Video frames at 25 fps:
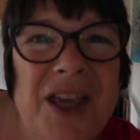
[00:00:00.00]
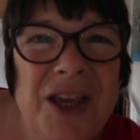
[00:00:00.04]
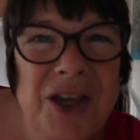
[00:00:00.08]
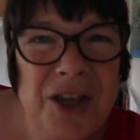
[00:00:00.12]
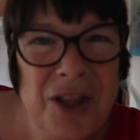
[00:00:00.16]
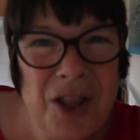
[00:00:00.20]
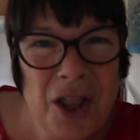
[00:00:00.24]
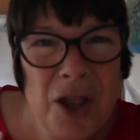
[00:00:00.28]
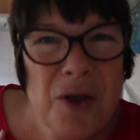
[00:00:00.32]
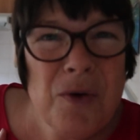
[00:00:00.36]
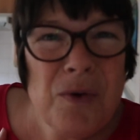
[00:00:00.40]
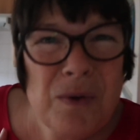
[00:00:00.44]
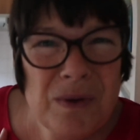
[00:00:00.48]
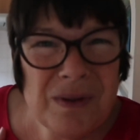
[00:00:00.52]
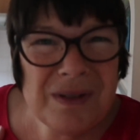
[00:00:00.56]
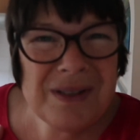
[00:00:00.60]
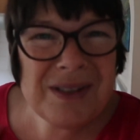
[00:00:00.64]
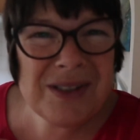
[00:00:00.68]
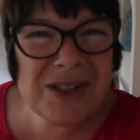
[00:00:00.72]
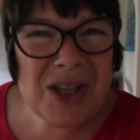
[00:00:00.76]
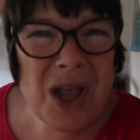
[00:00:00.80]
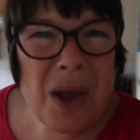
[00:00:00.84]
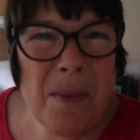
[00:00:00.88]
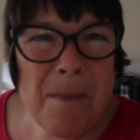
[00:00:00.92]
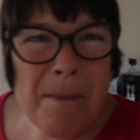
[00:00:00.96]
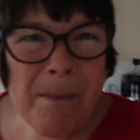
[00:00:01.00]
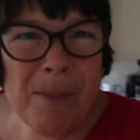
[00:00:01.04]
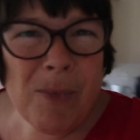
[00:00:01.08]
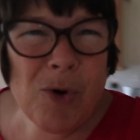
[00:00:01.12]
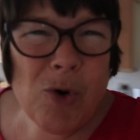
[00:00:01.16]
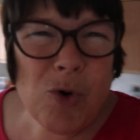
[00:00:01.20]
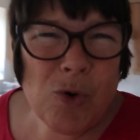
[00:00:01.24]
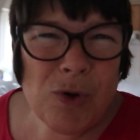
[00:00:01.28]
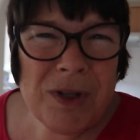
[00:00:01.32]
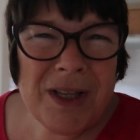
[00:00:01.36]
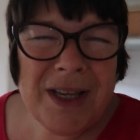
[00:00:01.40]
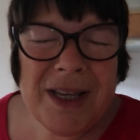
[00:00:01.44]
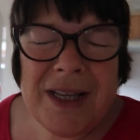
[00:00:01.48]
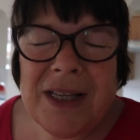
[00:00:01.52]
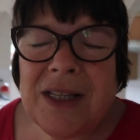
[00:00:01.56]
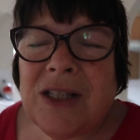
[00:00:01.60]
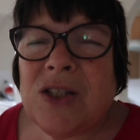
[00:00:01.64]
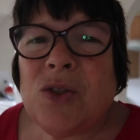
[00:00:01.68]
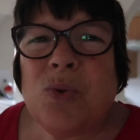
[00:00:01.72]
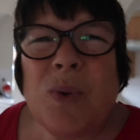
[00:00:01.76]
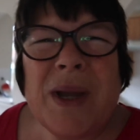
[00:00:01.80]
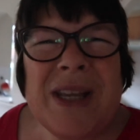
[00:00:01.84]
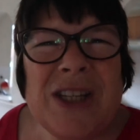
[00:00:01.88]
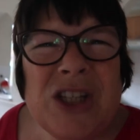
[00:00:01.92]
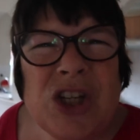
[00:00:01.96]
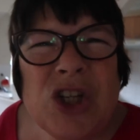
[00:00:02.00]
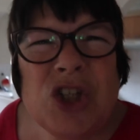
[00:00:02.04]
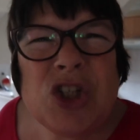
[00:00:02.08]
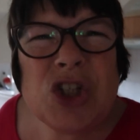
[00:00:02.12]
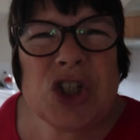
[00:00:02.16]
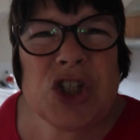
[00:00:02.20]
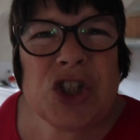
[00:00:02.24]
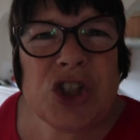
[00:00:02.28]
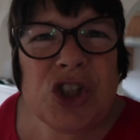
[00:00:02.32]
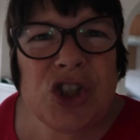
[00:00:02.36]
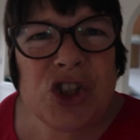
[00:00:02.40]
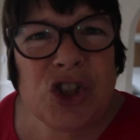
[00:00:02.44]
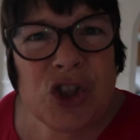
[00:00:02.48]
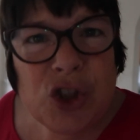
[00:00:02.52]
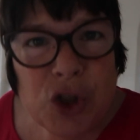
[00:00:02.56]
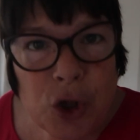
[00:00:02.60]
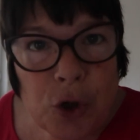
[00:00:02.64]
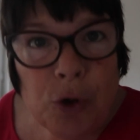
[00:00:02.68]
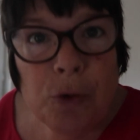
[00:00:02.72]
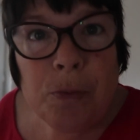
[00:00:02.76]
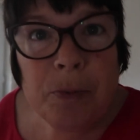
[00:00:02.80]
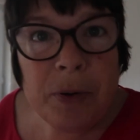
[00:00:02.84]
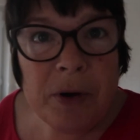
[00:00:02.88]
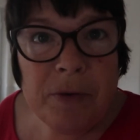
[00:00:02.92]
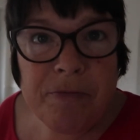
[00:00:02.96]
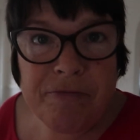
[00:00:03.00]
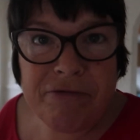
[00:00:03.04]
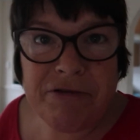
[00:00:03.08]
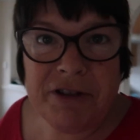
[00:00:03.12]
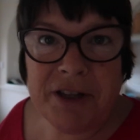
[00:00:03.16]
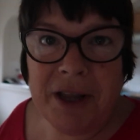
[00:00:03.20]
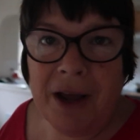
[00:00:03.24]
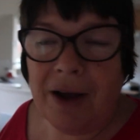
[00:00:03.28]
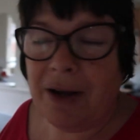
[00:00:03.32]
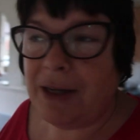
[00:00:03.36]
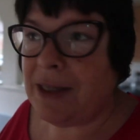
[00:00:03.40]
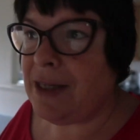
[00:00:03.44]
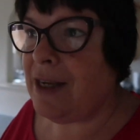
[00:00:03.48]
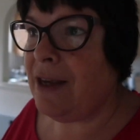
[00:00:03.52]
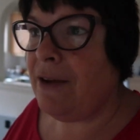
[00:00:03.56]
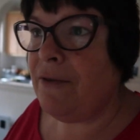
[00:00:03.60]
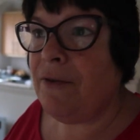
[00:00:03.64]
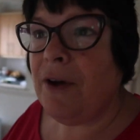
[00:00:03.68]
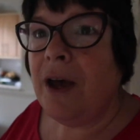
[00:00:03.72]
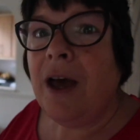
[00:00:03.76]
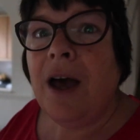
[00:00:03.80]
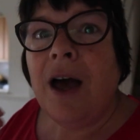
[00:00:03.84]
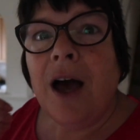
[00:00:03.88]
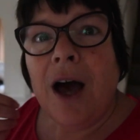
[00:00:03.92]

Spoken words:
You know, some mornings when you're just super productive,